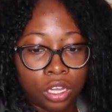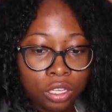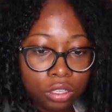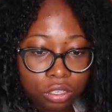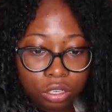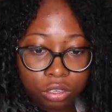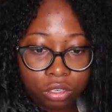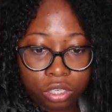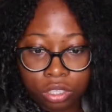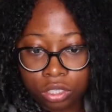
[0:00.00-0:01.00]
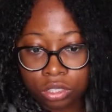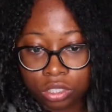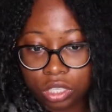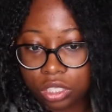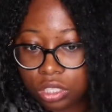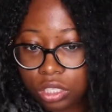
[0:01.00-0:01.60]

The curls, they're